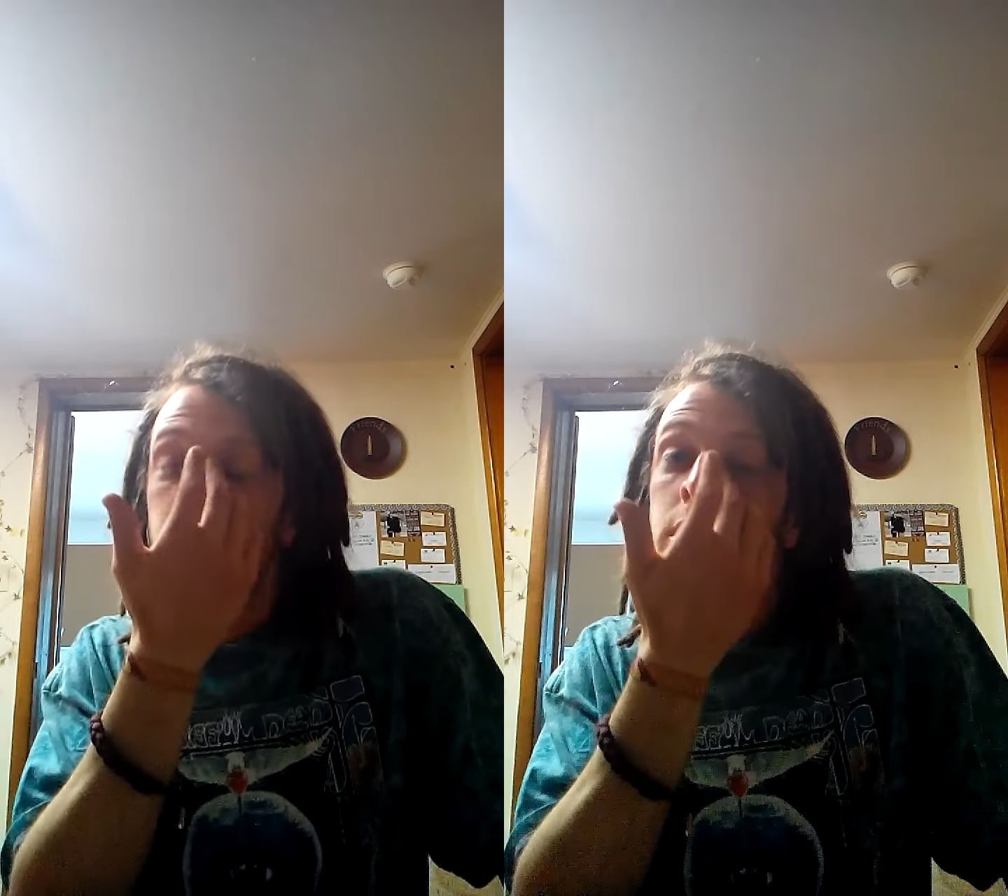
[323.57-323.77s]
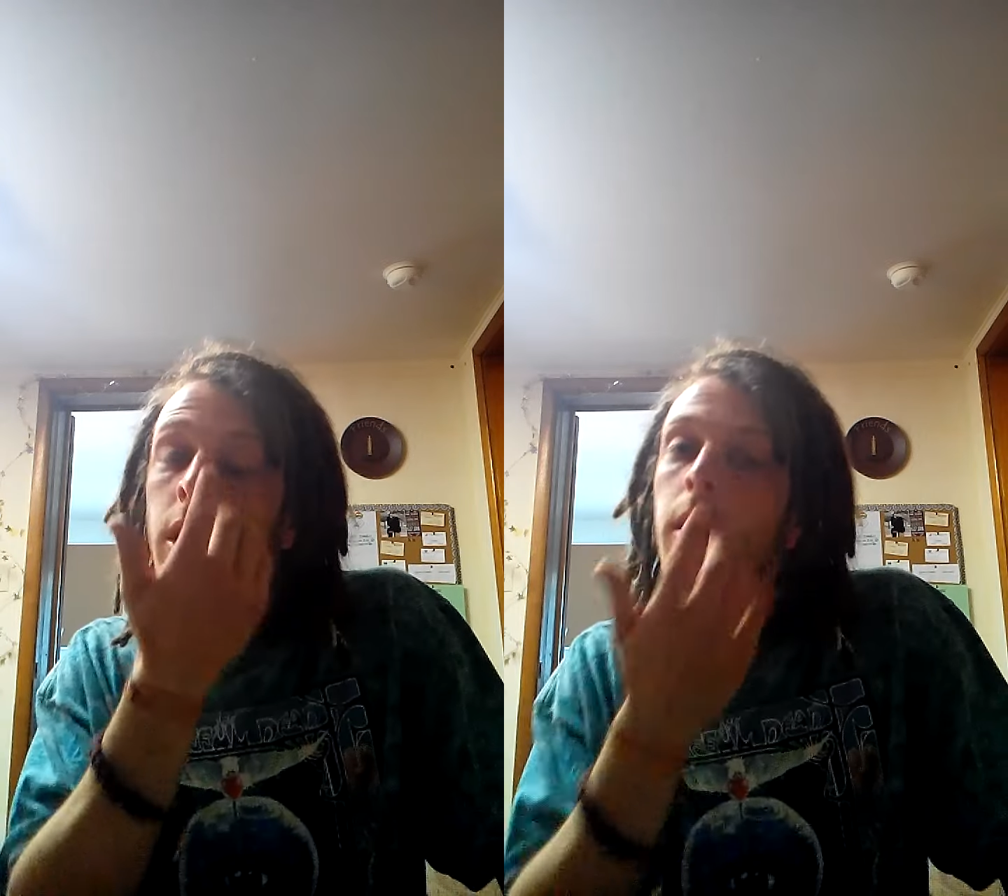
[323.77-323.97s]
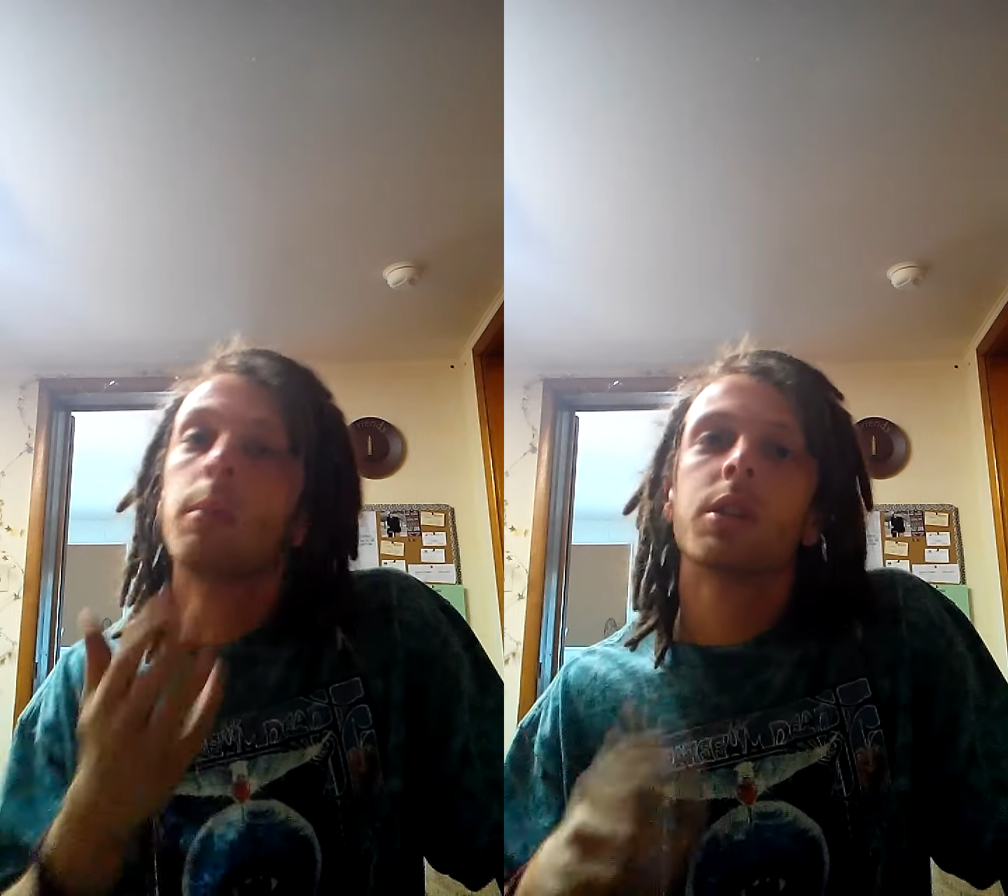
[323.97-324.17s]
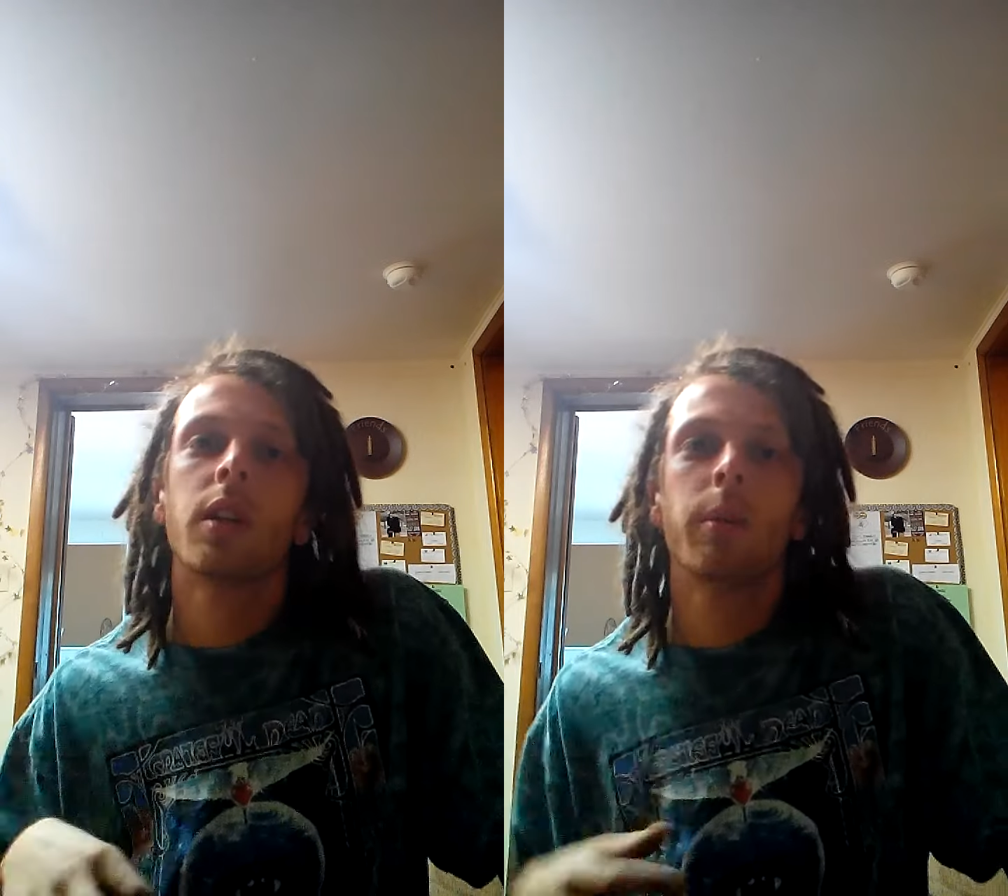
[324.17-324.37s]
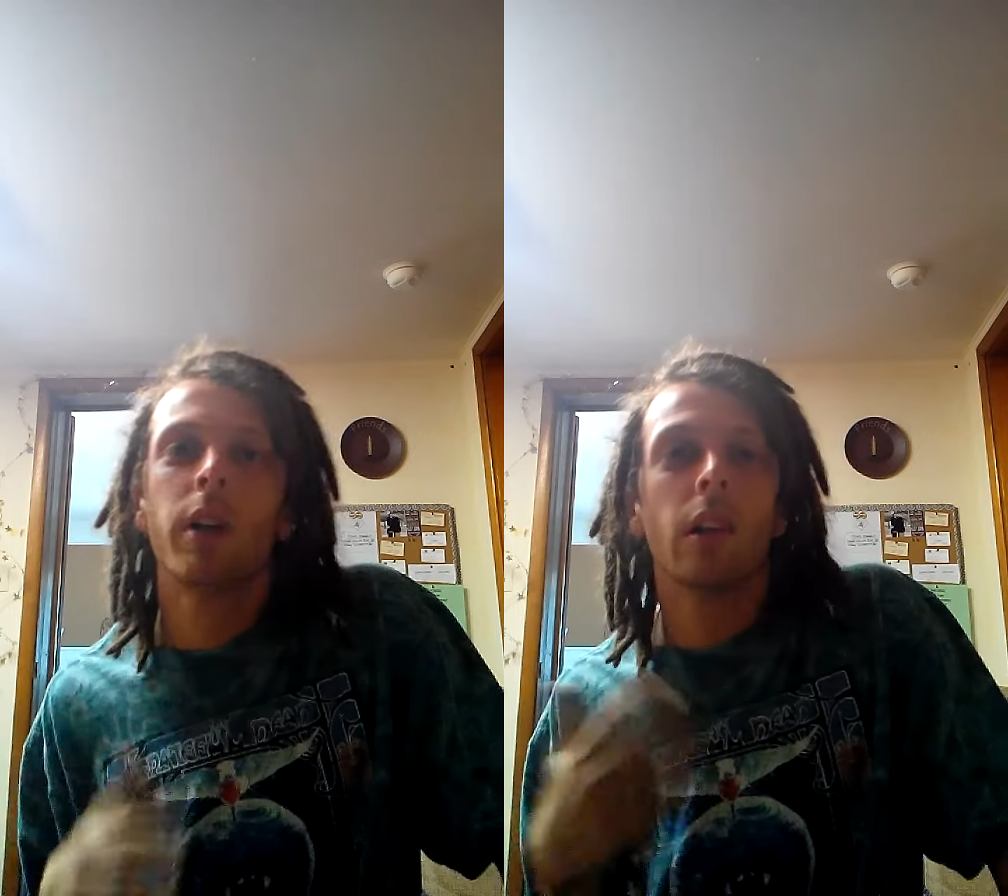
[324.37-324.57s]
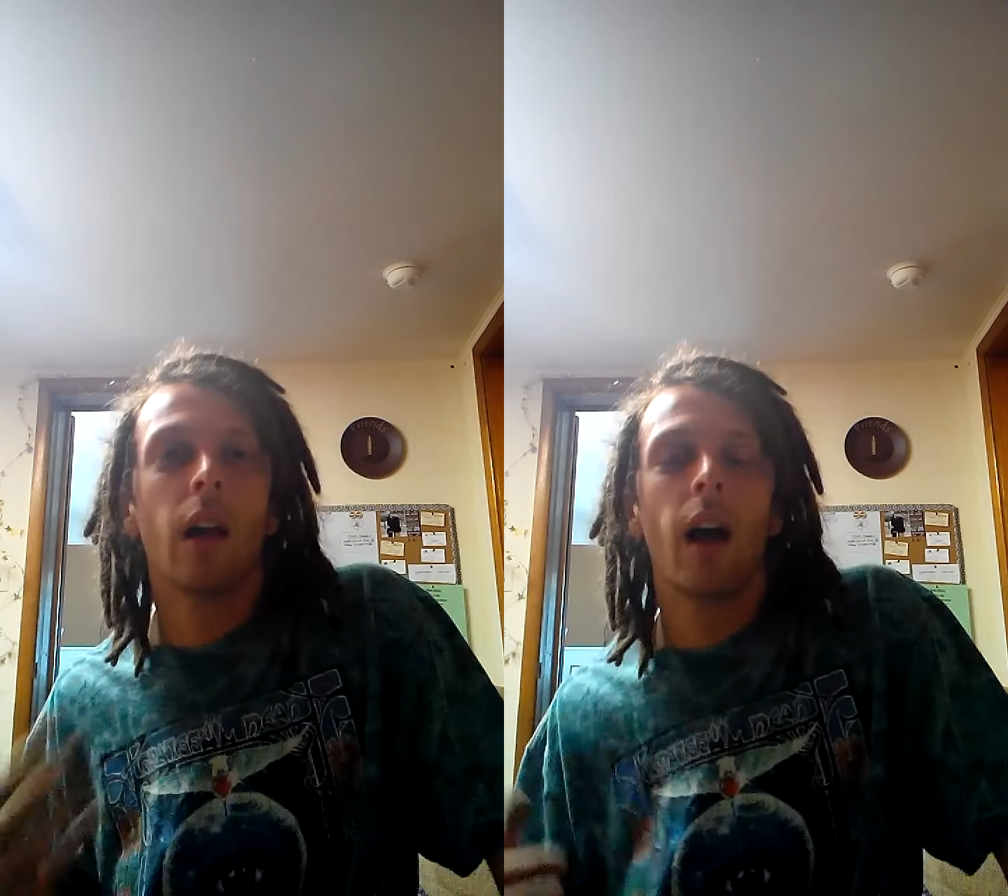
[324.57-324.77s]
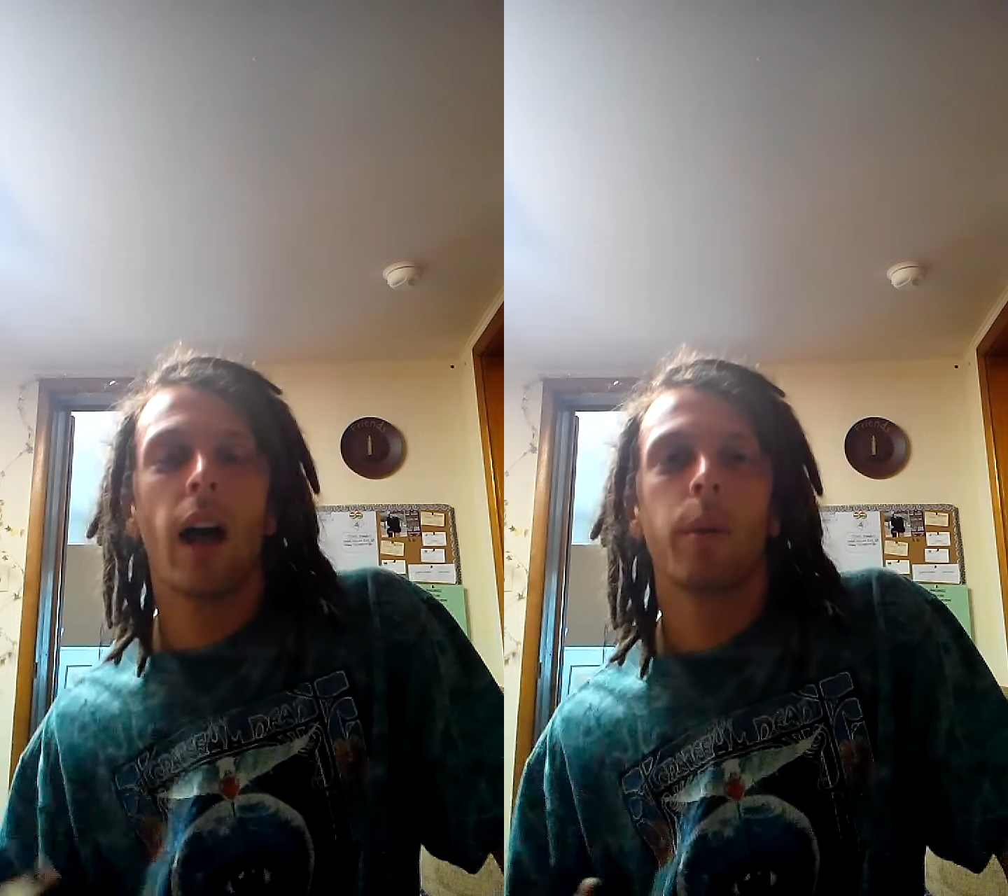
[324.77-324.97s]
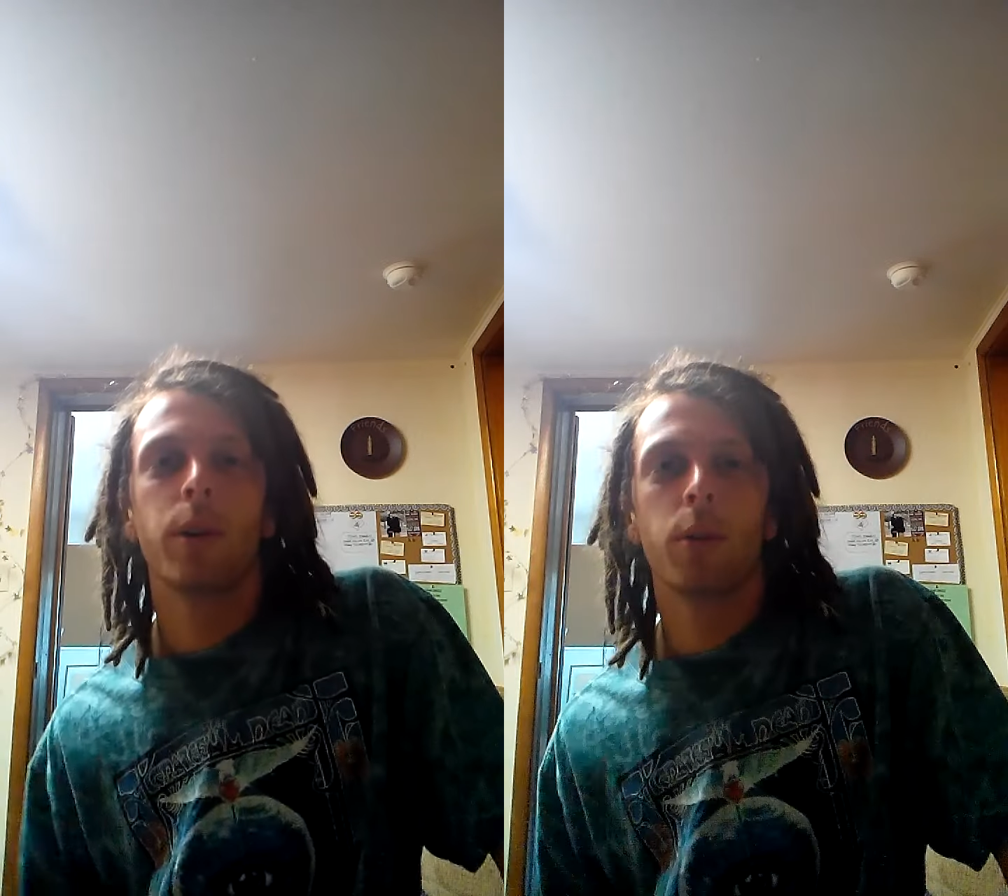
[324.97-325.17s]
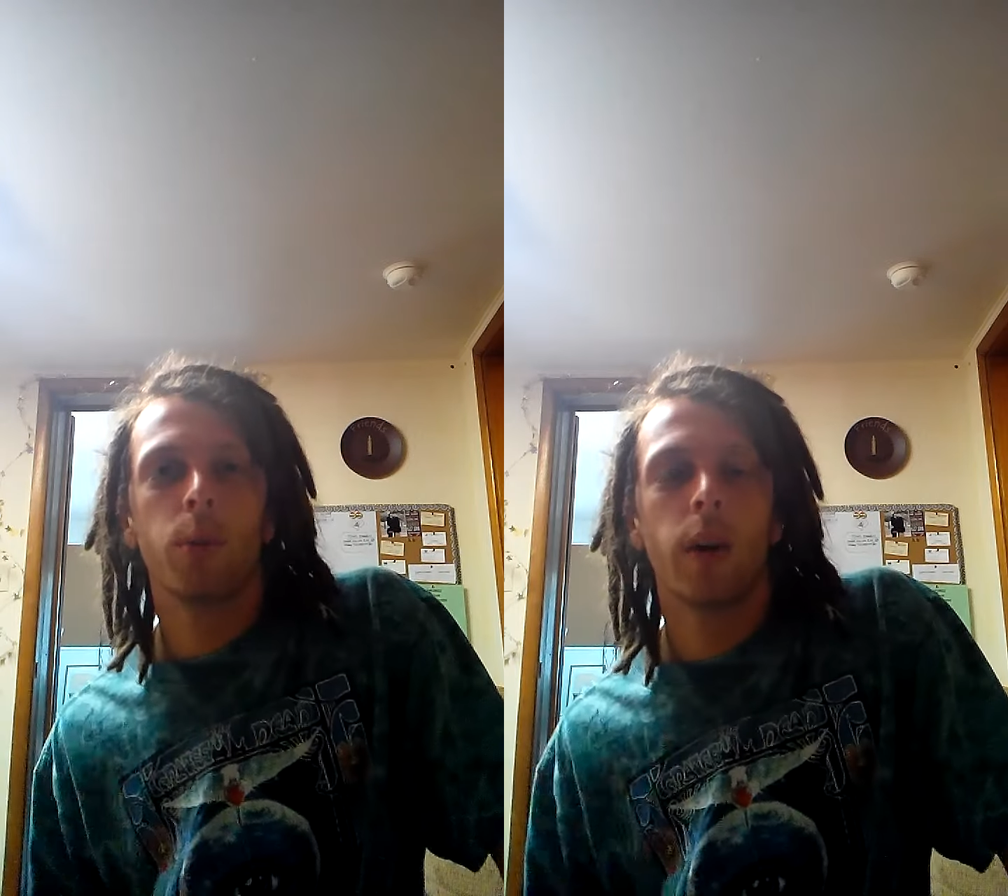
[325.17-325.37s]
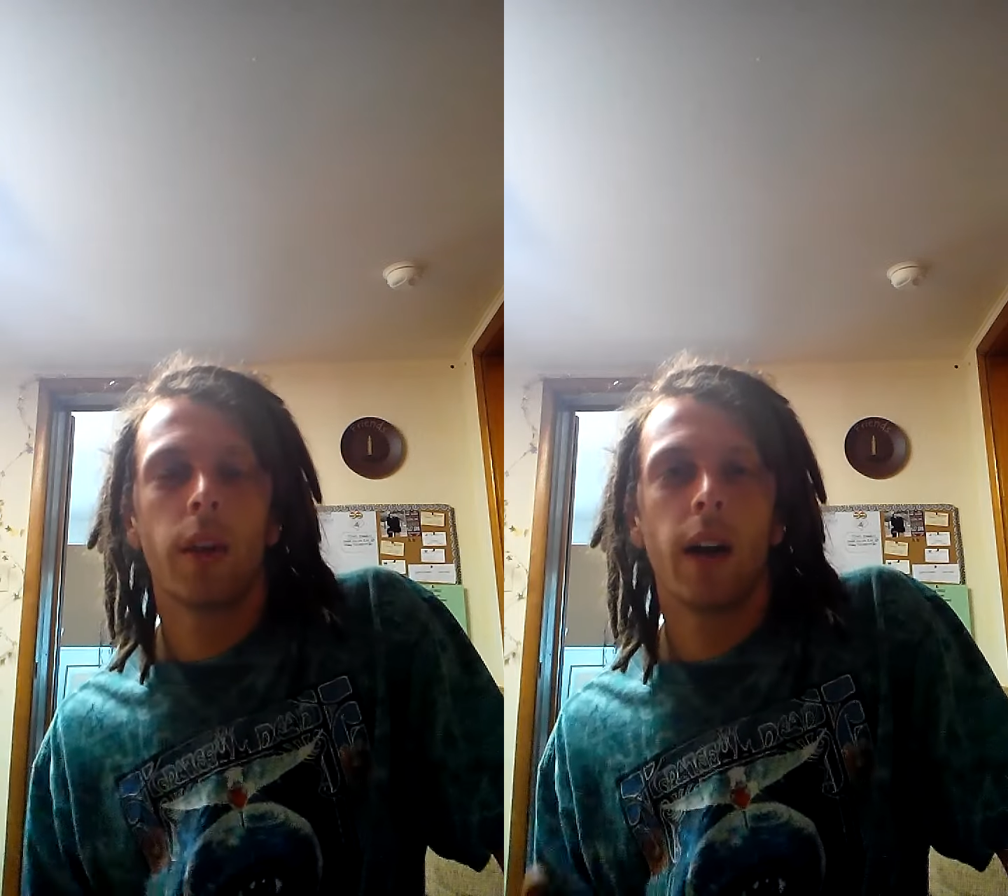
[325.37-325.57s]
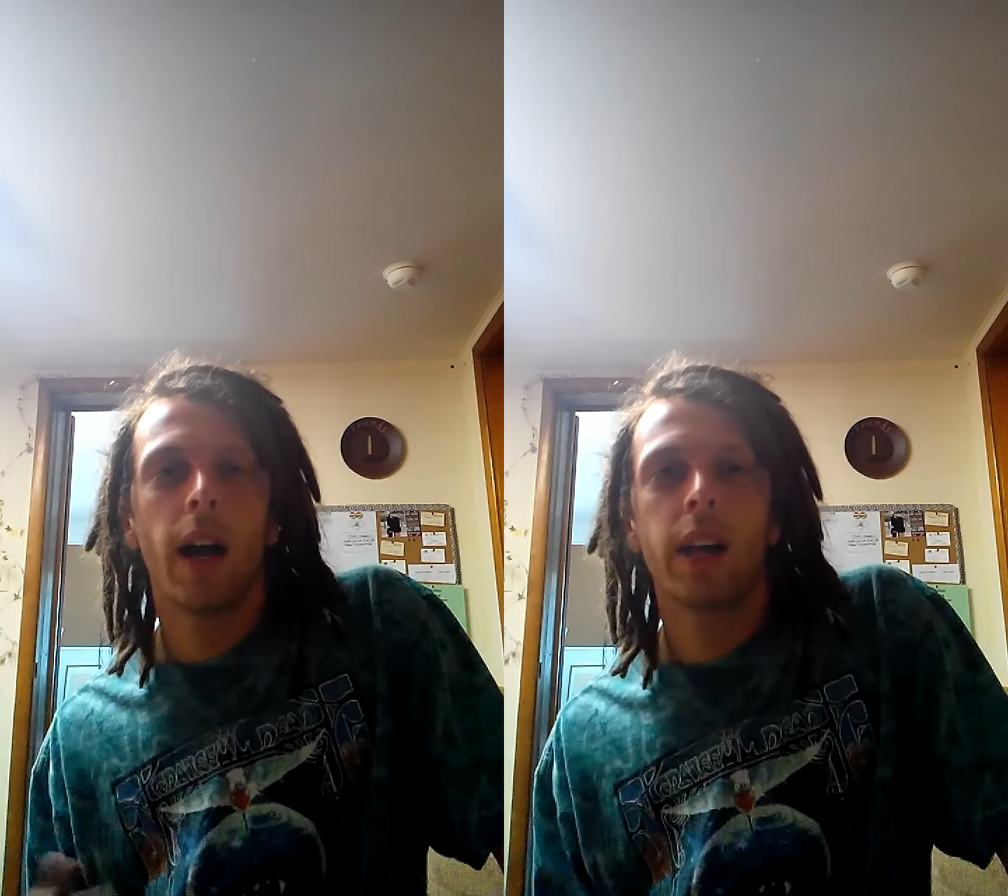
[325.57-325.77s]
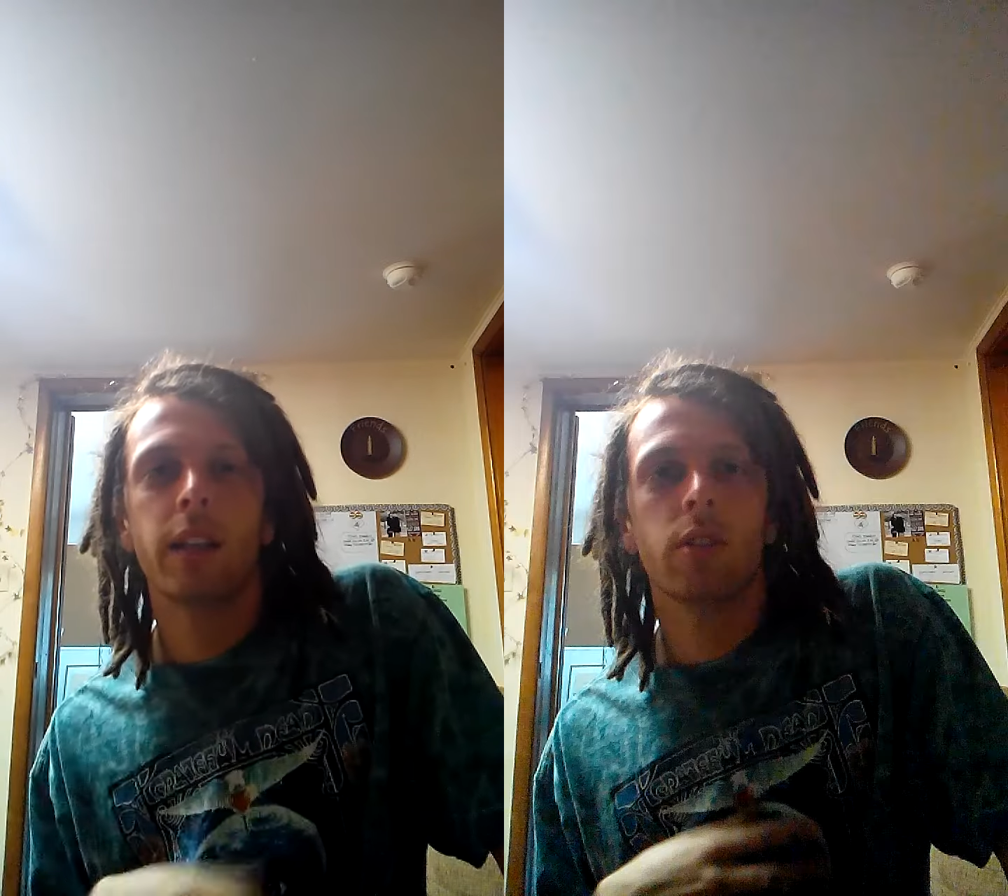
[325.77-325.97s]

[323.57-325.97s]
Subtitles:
So I'm starting to be a lot happier with where they're at,